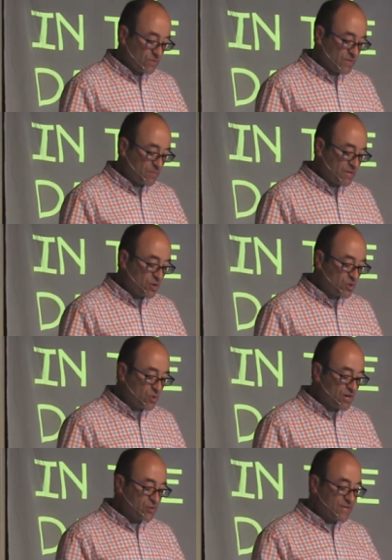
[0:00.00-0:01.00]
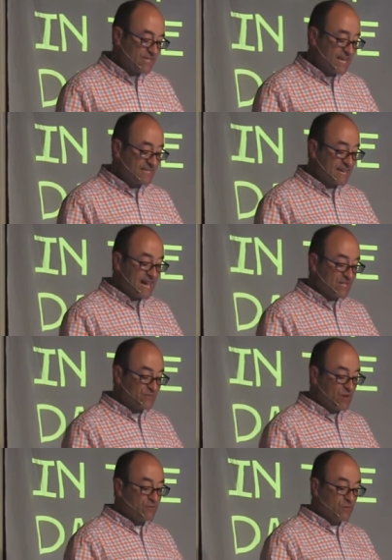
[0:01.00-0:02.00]
When something goes wrong, do I say it's
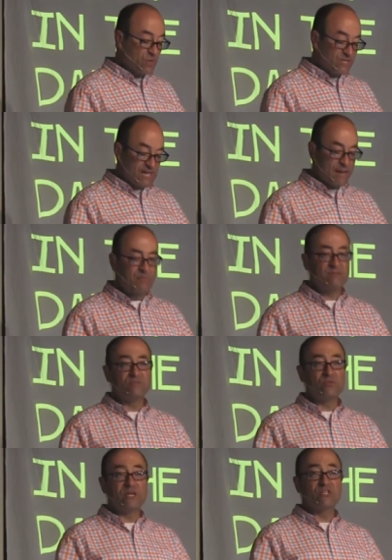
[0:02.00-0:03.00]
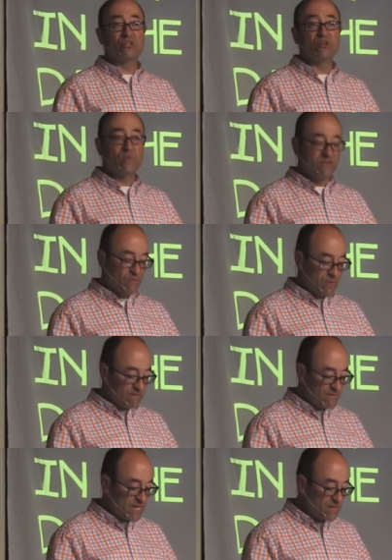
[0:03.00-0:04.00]
God's fault for what's happened? Do I turn away from
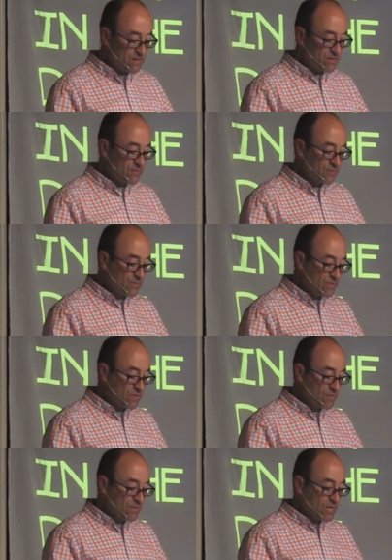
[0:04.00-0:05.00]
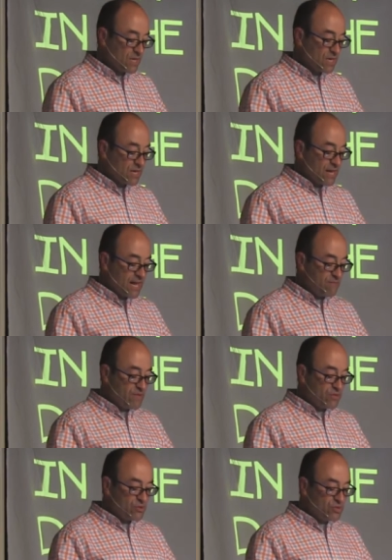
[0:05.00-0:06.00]
my faith? I've
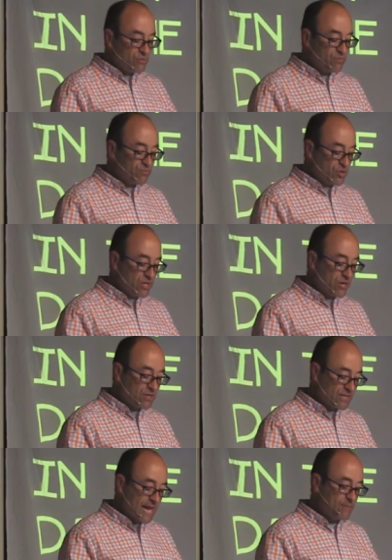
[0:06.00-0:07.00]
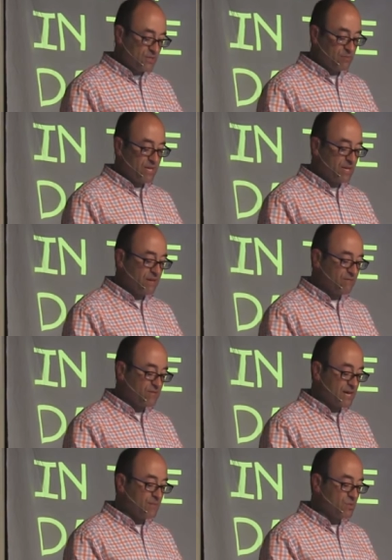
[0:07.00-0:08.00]
been through some pretty dark times in my
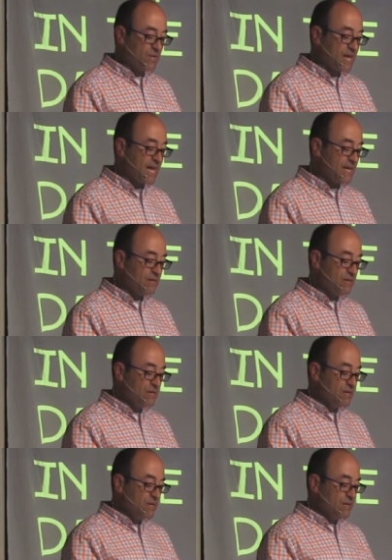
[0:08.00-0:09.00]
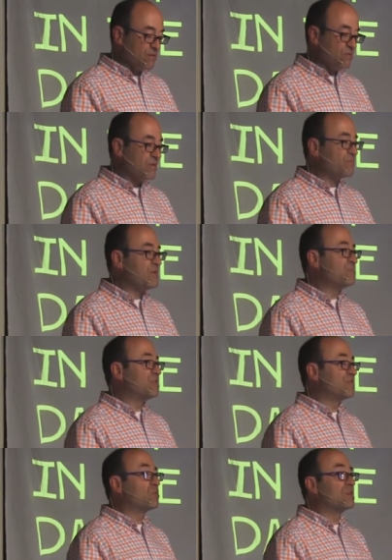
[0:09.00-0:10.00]
life, times when I when
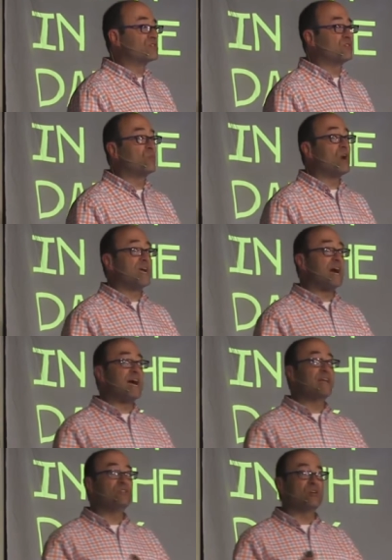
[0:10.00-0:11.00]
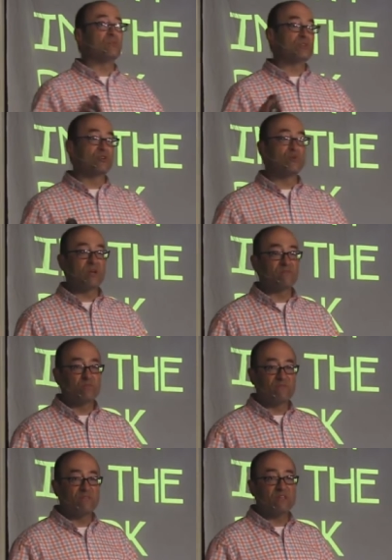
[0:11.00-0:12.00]
people have questioned why I don't turn away
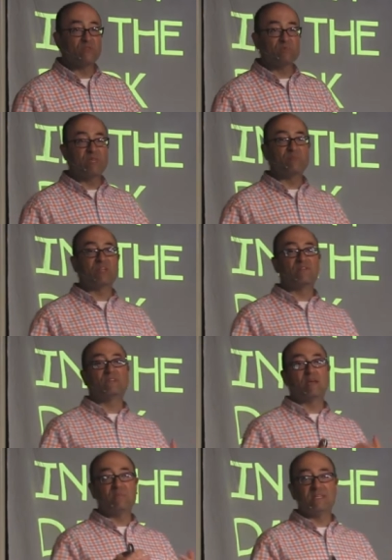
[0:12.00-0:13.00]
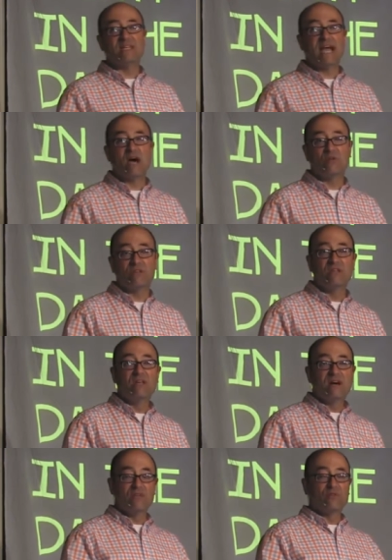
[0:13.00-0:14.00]
from the faith, when people have let me down and
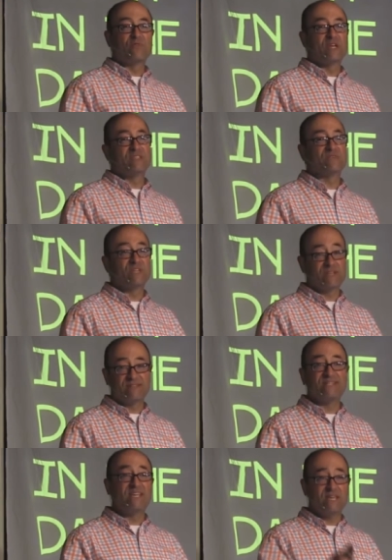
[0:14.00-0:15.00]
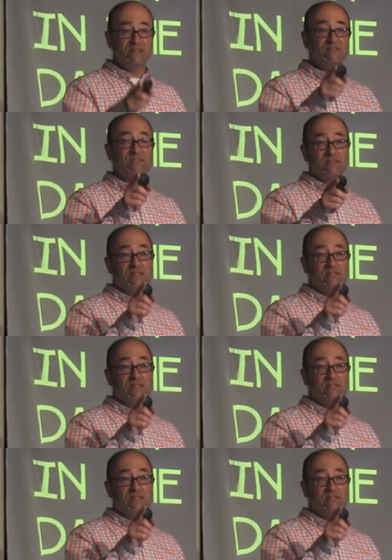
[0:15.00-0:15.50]
other friends have said, see